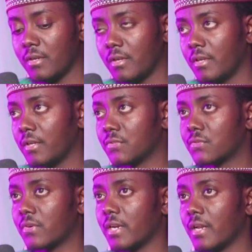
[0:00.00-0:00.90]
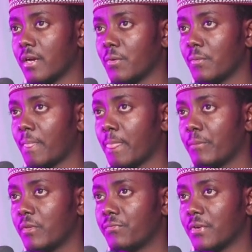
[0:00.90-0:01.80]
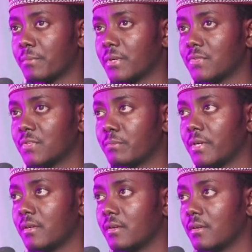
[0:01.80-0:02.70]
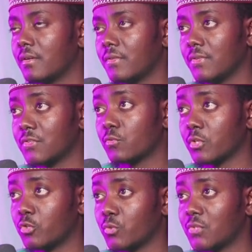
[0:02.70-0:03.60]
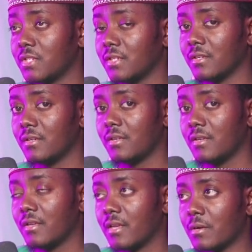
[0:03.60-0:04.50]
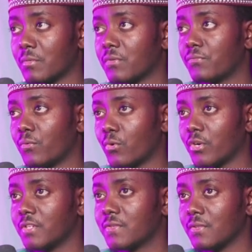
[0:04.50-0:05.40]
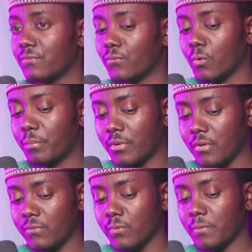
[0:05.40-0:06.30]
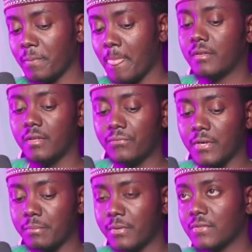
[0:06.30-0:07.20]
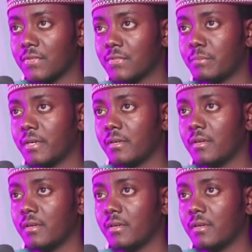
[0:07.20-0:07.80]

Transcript: is right now, if I press this button, this is what you're seeing. Camera 4 is in full preview. If I press this button,